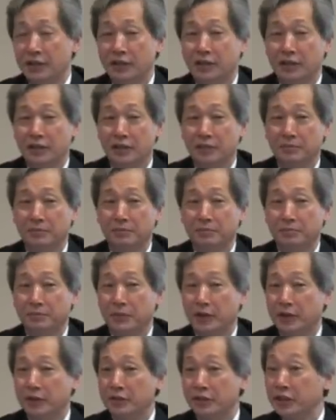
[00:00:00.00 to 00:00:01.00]

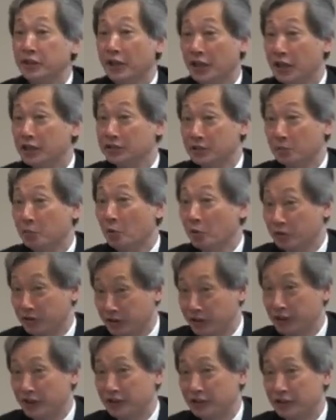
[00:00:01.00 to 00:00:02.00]
Um, and he has a
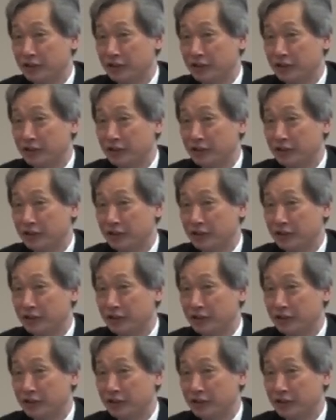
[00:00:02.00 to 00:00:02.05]
point.